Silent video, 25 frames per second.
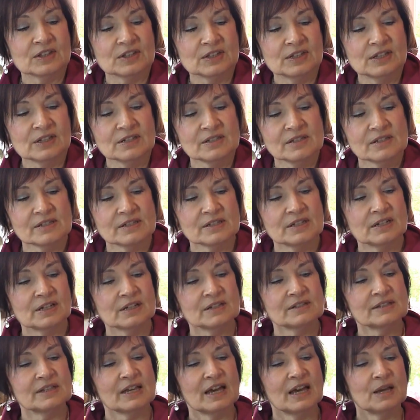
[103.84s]
This is an
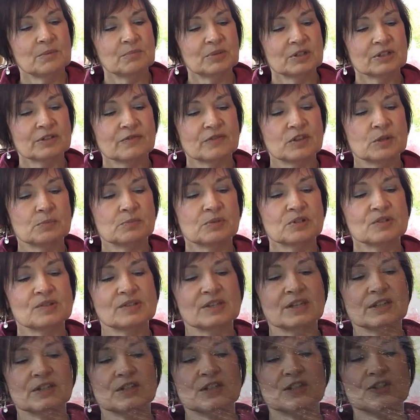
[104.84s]
example of the
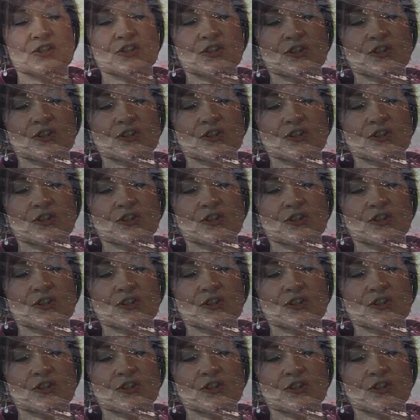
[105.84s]
Brazilian